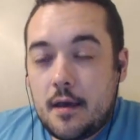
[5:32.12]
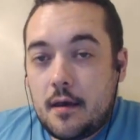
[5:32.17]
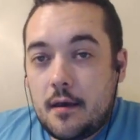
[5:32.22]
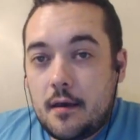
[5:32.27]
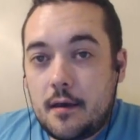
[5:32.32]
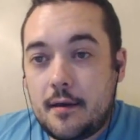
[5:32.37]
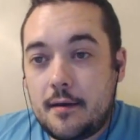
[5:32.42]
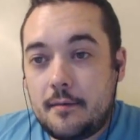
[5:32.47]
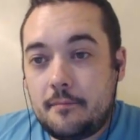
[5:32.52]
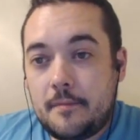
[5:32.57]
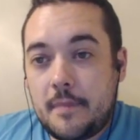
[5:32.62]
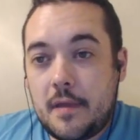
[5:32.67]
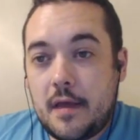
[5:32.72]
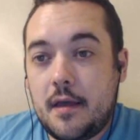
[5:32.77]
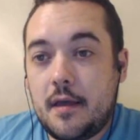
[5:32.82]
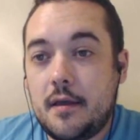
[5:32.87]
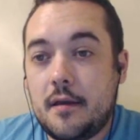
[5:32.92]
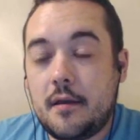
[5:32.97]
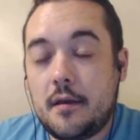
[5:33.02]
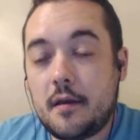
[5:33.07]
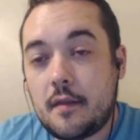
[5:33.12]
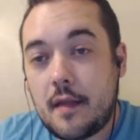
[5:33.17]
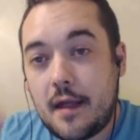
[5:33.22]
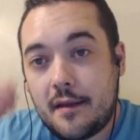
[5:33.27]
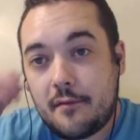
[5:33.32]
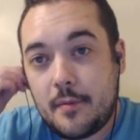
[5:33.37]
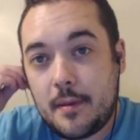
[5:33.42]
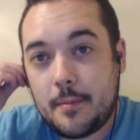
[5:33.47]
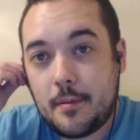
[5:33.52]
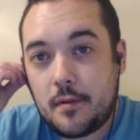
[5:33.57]
A
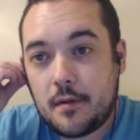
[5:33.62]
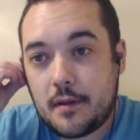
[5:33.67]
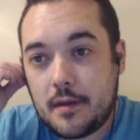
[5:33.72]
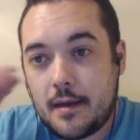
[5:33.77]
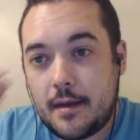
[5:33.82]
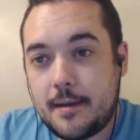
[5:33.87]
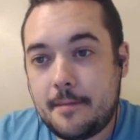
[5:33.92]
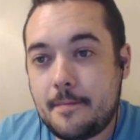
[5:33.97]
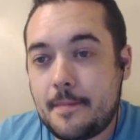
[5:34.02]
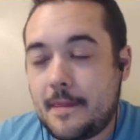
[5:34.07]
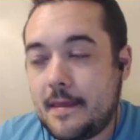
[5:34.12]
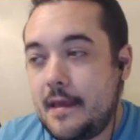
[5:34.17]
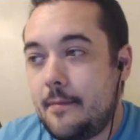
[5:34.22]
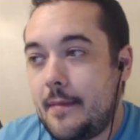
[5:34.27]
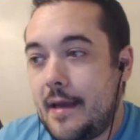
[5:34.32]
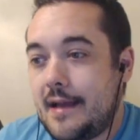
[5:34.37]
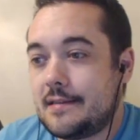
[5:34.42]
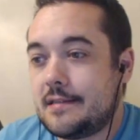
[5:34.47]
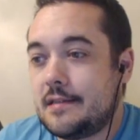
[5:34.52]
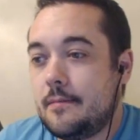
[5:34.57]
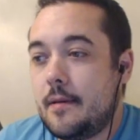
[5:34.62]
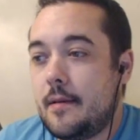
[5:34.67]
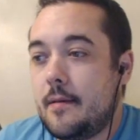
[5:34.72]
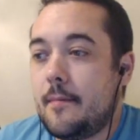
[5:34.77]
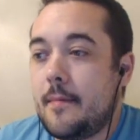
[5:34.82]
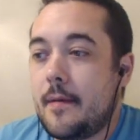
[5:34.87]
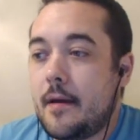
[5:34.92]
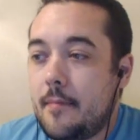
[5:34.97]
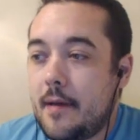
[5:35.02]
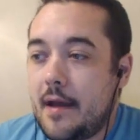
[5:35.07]
lot of people keep asking
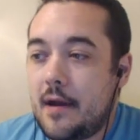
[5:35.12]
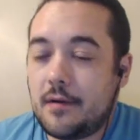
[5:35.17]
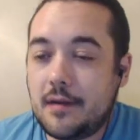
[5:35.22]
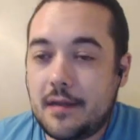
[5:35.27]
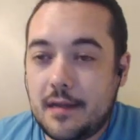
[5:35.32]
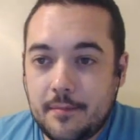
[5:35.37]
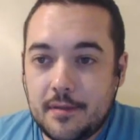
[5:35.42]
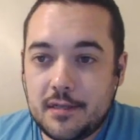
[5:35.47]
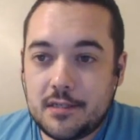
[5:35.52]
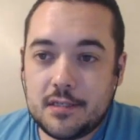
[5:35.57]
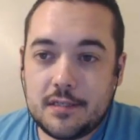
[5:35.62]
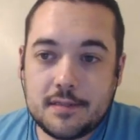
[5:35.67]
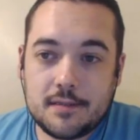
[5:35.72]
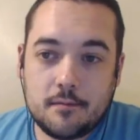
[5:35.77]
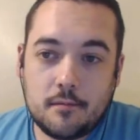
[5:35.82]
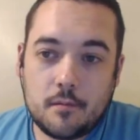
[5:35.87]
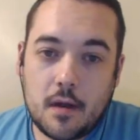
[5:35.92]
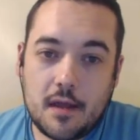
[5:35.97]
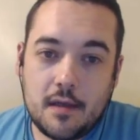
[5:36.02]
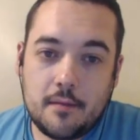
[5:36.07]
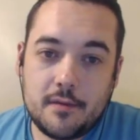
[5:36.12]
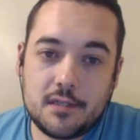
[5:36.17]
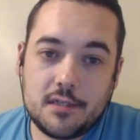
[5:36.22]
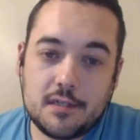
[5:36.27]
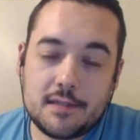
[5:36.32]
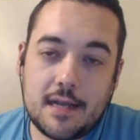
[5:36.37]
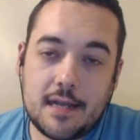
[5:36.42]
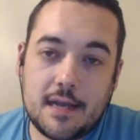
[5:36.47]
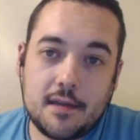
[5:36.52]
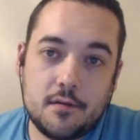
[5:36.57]
me about images and what
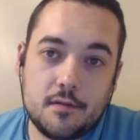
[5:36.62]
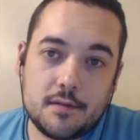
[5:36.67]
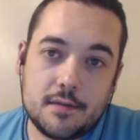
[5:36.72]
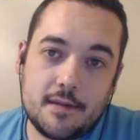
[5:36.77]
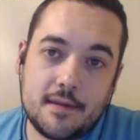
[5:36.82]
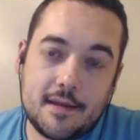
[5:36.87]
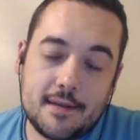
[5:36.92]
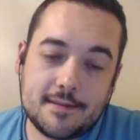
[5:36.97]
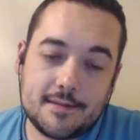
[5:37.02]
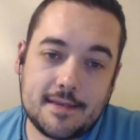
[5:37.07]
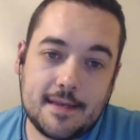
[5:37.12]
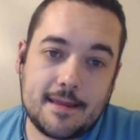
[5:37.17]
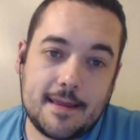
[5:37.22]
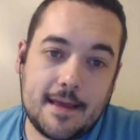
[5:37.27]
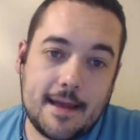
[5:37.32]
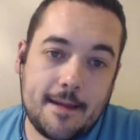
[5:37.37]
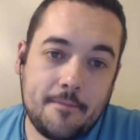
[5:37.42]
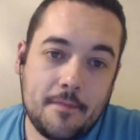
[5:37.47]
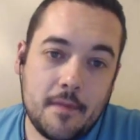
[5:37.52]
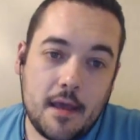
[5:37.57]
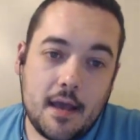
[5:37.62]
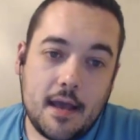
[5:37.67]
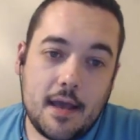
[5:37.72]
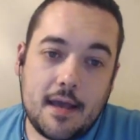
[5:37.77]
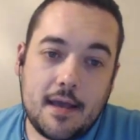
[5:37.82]
images I use and things like that.